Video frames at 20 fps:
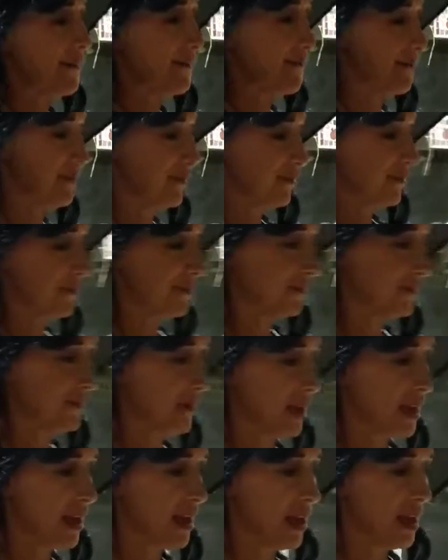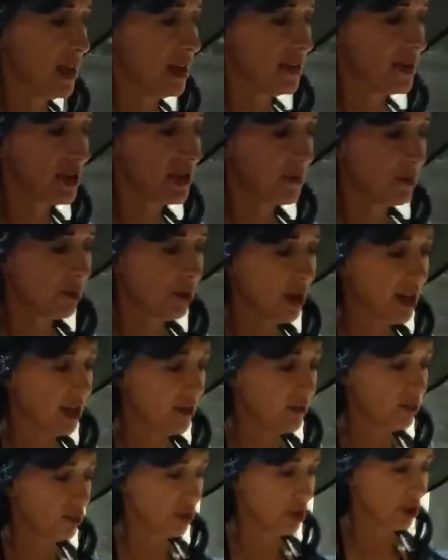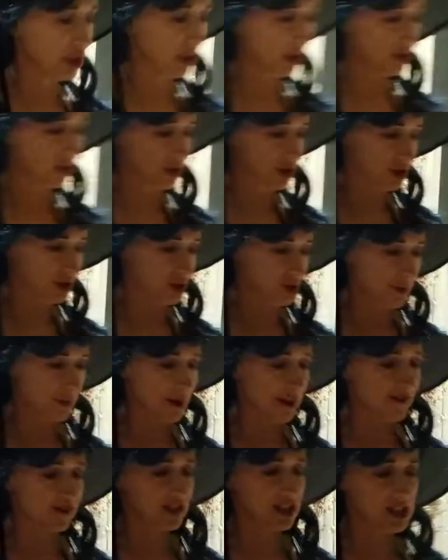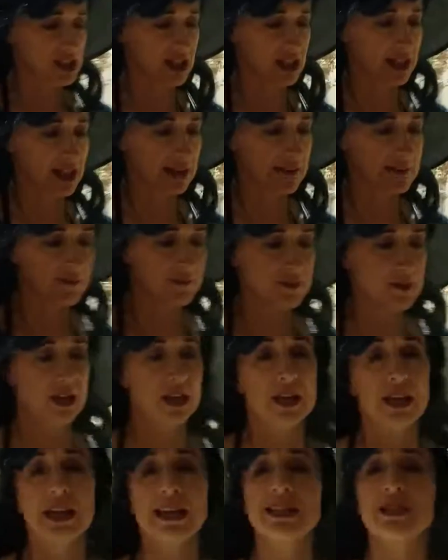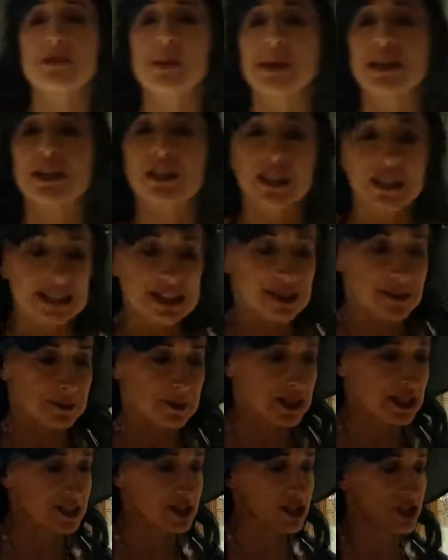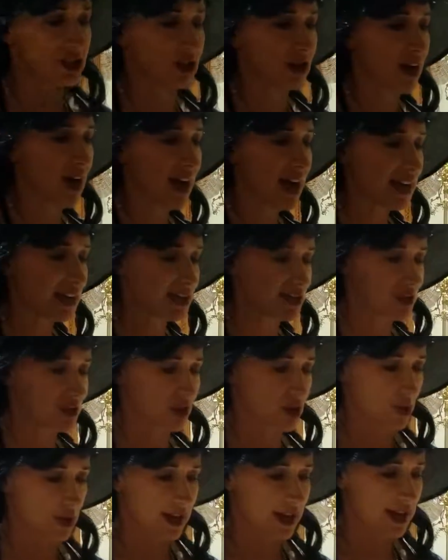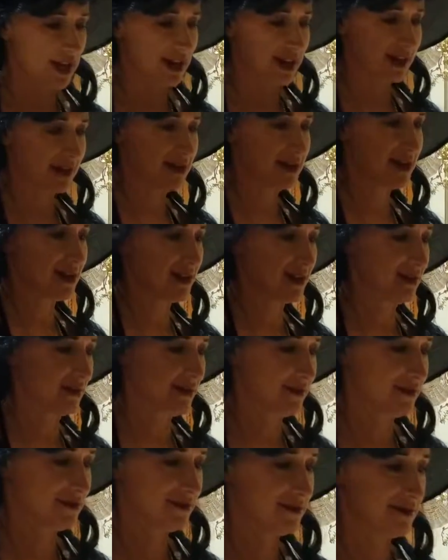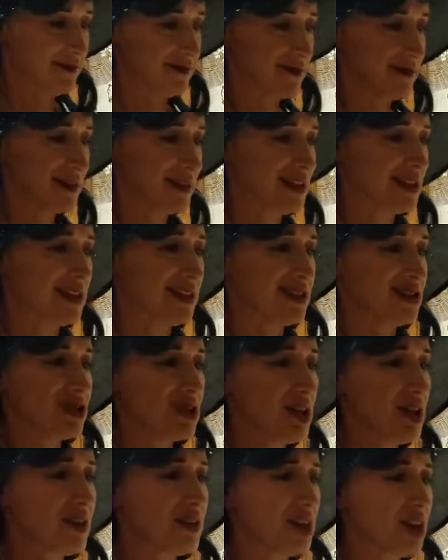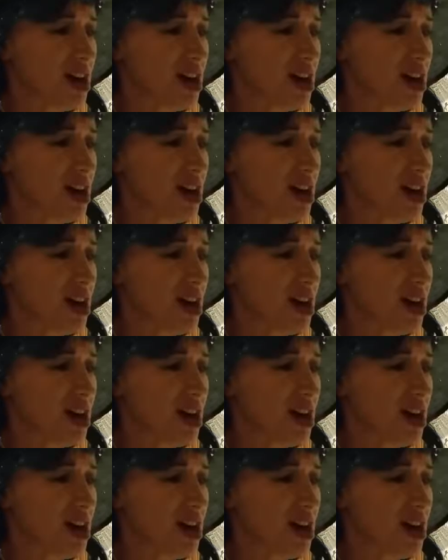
spray really good your muffin tin, and to make cleanup easier, I just go ahead. You know how you